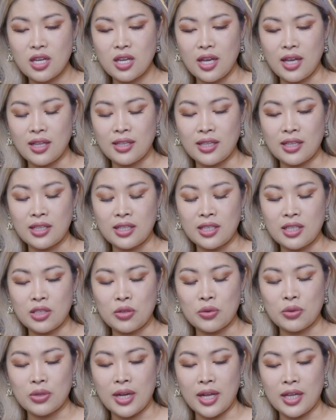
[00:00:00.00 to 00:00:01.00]
and then
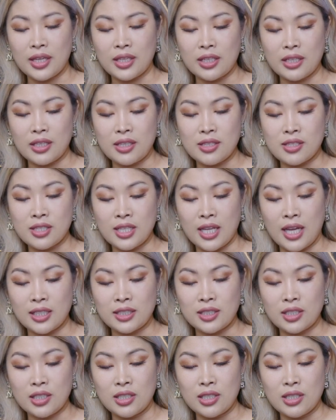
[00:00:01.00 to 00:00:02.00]
you're like, it's
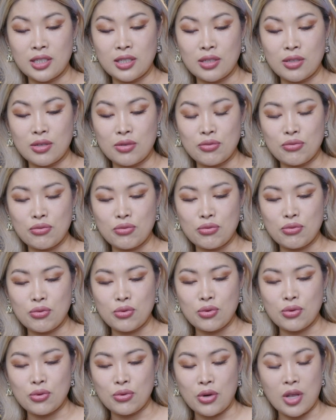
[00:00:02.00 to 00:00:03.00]
not a
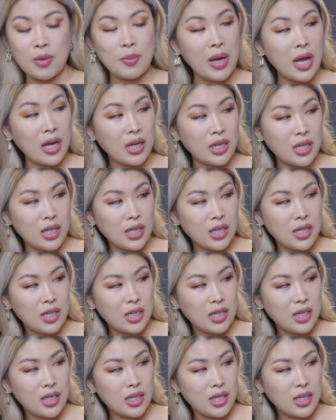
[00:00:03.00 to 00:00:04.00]
Reebok.
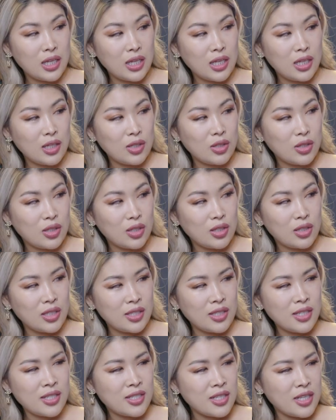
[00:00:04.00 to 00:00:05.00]

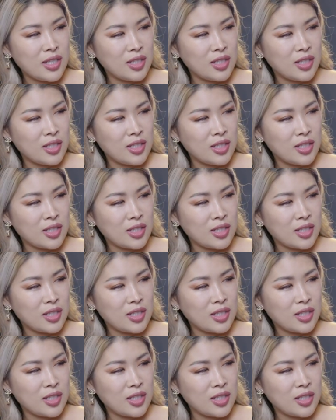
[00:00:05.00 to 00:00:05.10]
Is this